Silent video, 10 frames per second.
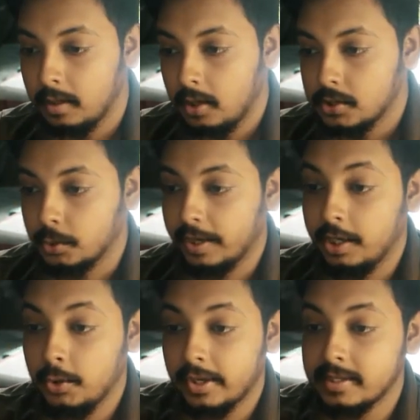so here
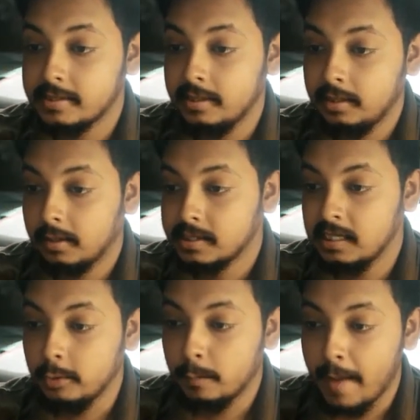you can see the
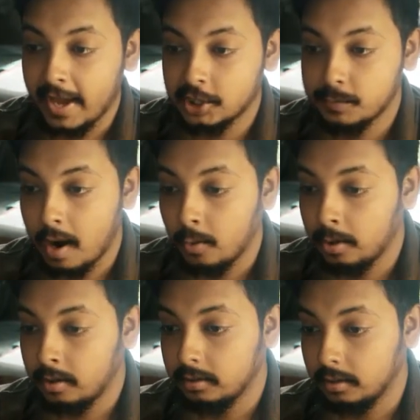cpu package
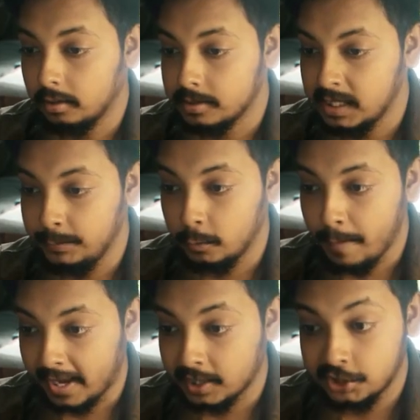power the cpu
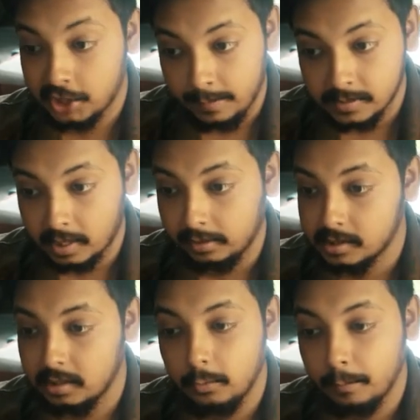package temps and the
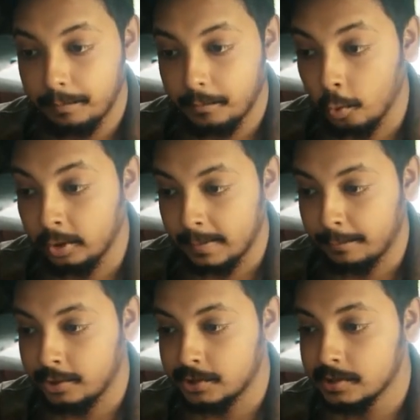cpu core
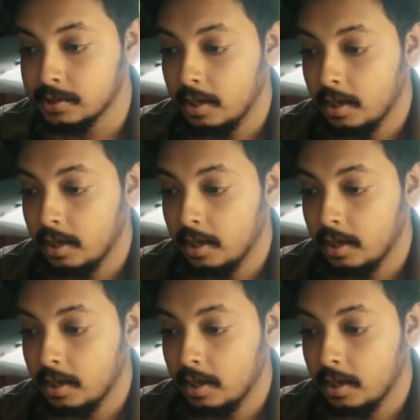temperatures